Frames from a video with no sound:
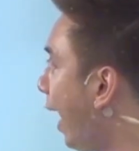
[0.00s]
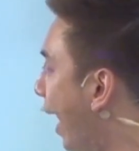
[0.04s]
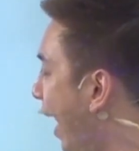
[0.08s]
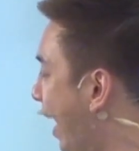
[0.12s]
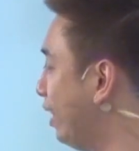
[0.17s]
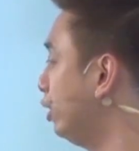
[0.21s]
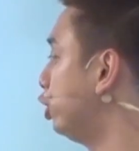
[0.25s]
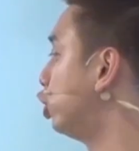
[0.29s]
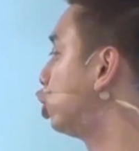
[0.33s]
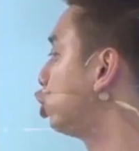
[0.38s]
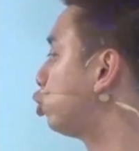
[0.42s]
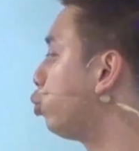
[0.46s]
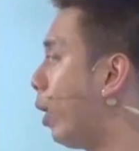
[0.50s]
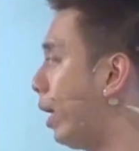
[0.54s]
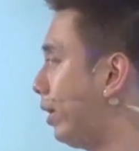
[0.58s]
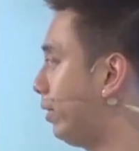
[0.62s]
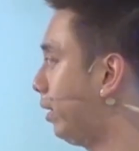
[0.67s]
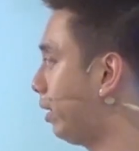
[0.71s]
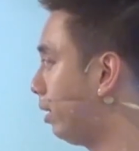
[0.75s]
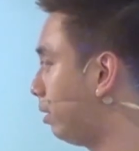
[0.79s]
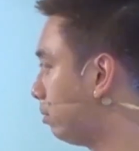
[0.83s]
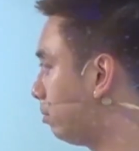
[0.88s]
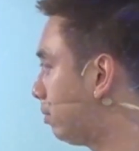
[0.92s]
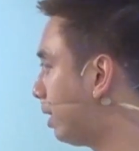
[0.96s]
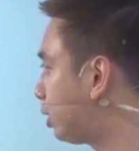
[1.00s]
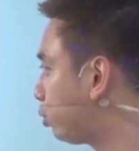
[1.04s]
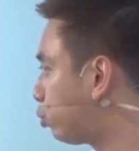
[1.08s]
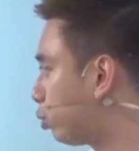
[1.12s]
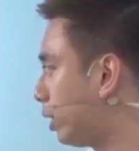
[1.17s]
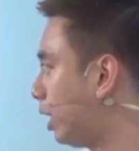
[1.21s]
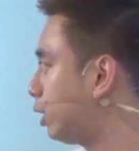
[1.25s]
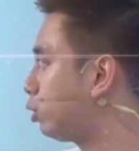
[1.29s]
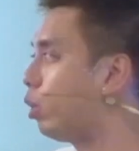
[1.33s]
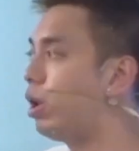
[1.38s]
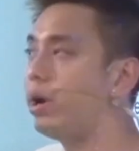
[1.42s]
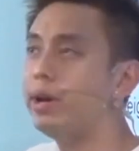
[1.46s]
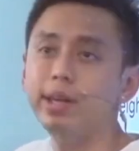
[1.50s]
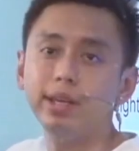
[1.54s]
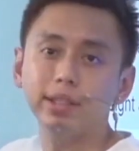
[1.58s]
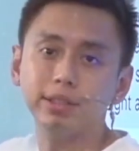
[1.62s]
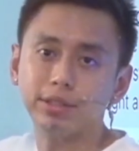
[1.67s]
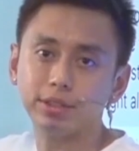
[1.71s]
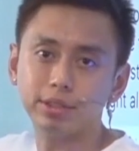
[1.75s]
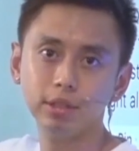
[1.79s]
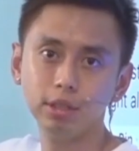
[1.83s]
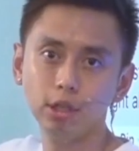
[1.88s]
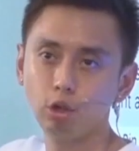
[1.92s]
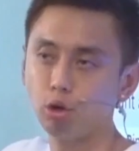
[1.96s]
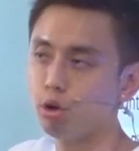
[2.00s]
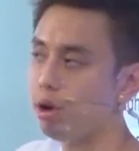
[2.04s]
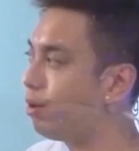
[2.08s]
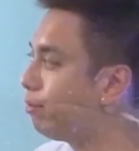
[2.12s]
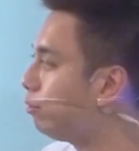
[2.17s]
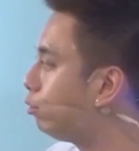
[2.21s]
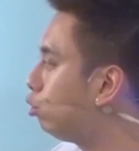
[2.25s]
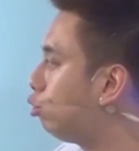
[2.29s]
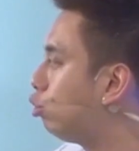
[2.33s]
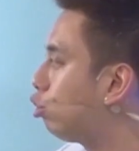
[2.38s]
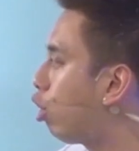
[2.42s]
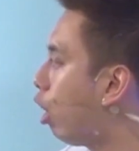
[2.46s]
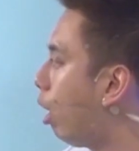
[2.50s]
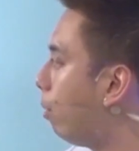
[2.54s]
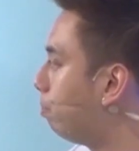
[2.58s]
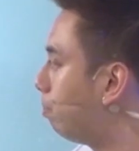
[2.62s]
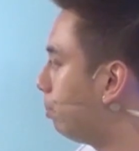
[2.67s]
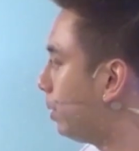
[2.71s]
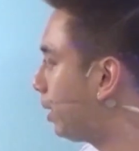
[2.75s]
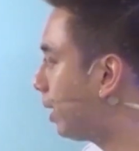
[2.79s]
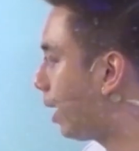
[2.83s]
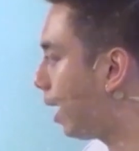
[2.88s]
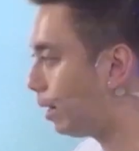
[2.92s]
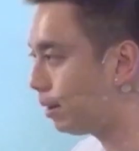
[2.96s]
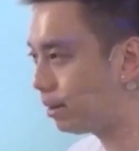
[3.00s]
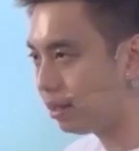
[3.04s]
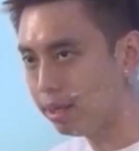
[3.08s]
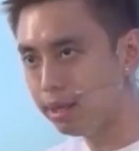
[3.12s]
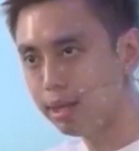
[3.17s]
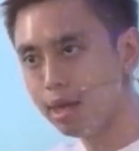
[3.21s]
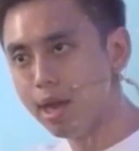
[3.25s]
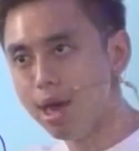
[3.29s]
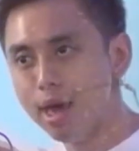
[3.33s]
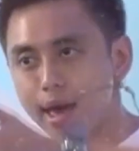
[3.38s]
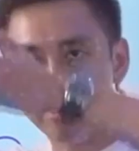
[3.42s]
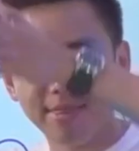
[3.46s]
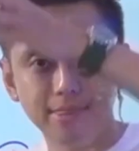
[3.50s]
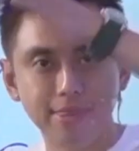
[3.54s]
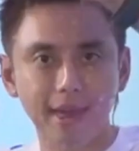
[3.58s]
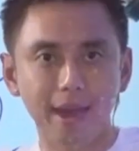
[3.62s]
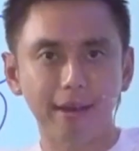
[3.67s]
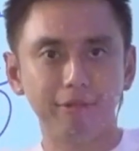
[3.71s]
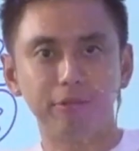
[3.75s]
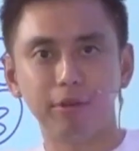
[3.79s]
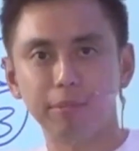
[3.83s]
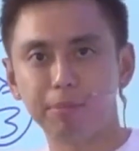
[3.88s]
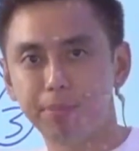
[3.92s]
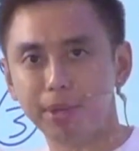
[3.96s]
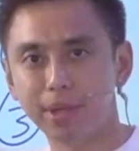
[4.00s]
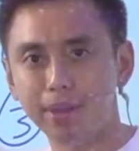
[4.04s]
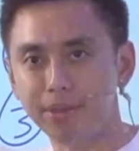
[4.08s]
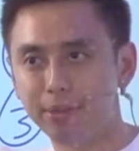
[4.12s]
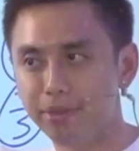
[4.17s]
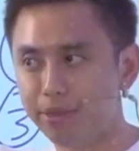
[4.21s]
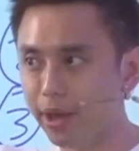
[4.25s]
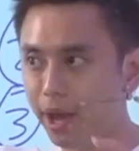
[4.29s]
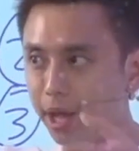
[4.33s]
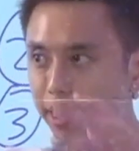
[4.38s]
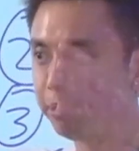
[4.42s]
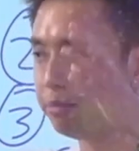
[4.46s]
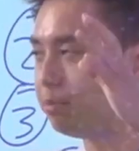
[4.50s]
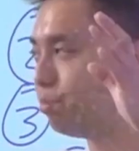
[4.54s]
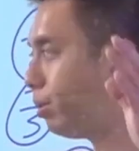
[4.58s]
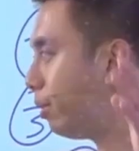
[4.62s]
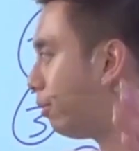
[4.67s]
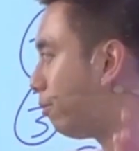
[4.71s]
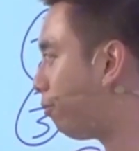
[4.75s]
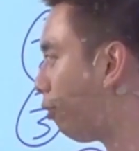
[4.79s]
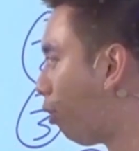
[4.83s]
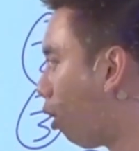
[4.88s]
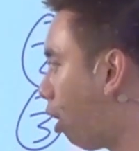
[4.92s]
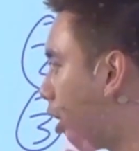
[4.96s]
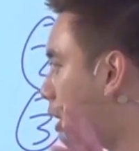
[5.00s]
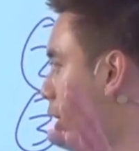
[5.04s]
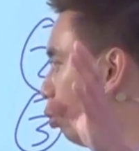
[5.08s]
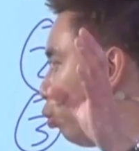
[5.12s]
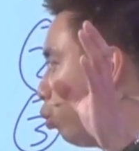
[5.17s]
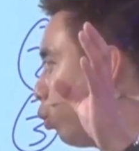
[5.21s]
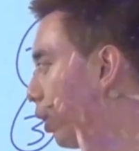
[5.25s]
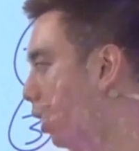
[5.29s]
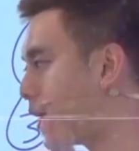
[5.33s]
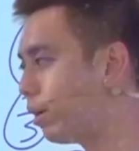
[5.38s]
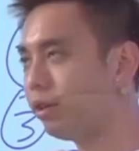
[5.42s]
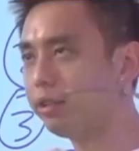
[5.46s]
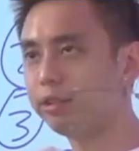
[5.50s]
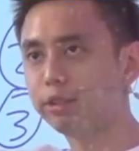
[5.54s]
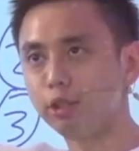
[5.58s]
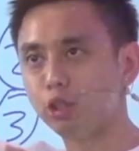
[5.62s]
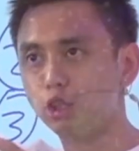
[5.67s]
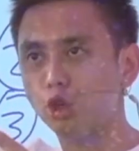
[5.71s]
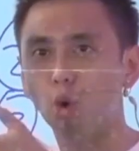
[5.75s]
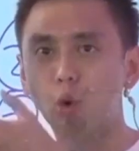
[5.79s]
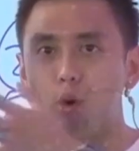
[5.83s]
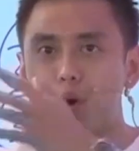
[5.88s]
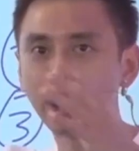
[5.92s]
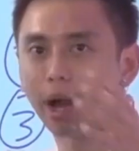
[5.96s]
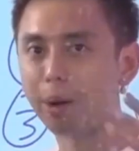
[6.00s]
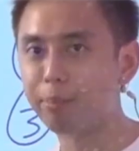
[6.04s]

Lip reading: and sweating? That's what it is. You don't have to do complicated, never been done before weird yoga